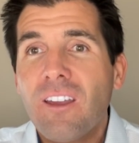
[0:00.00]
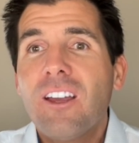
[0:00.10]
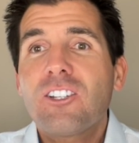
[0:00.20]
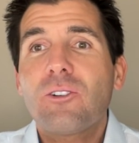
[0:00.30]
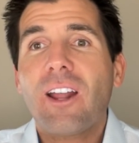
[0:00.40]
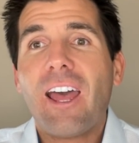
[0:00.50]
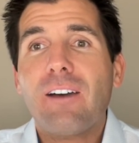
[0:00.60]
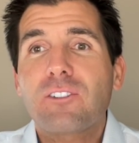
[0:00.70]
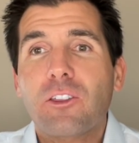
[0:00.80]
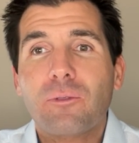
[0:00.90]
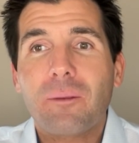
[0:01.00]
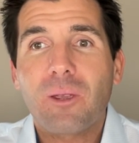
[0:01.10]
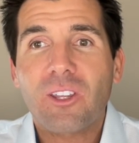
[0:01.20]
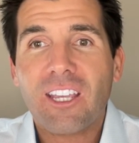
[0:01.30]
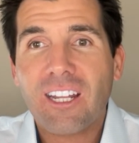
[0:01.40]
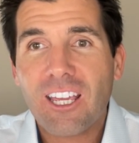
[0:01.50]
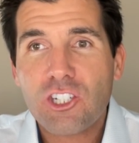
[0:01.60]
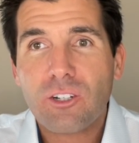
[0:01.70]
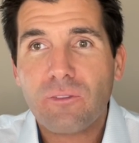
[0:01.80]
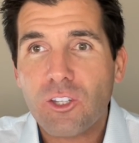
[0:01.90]
two and a half to three million ish
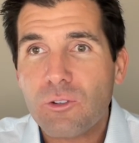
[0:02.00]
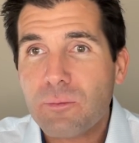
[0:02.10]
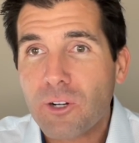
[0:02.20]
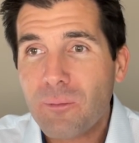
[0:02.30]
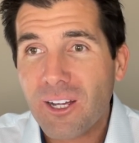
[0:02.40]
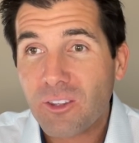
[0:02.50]
views per month.